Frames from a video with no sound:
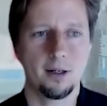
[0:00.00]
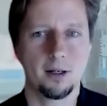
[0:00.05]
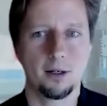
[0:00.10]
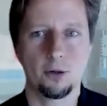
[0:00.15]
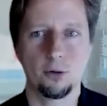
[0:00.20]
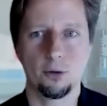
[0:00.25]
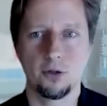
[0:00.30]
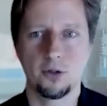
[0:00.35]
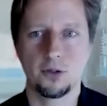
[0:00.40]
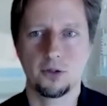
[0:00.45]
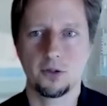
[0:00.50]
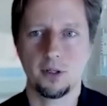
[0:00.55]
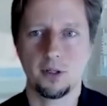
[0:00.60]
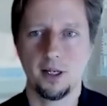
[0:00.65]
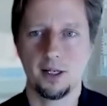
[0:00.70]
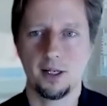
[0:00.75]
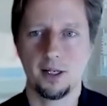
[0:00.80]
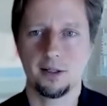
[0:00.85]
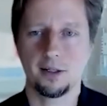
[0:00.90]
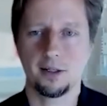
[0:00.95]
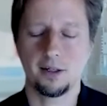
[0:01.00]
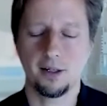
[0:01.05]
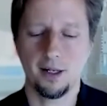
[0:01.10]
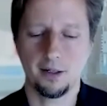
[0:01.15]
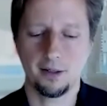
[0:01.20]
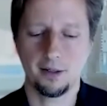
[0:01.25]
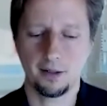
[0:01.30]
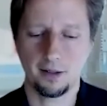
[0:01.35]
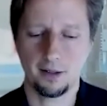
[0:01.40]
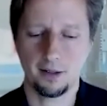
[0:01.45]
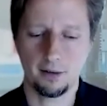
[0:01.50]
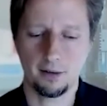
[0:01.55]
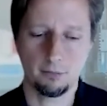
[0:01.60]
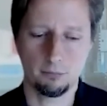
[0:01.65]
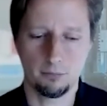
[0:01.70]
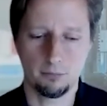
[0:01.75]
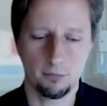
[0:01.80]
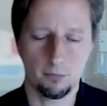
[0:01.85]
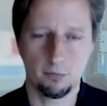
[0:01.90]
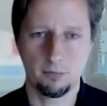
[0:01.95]
goods at
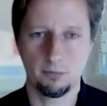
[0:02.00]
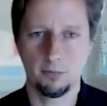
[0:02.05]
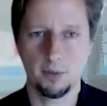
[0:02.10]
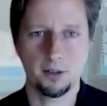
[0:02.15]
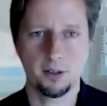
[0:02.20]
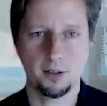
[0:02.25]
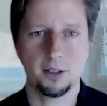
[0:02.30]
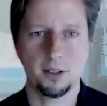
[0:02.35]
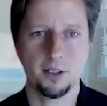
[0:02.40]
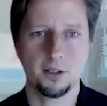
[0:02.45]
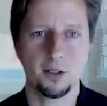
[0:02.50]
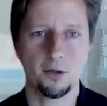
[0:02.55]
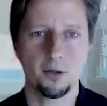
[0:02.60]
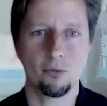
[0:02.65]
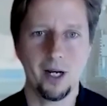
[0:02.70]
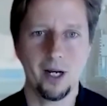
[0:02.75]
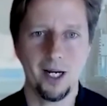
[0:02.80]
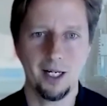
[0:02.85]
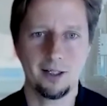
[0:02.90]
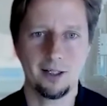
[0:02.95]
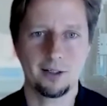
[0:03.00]
a decent rate.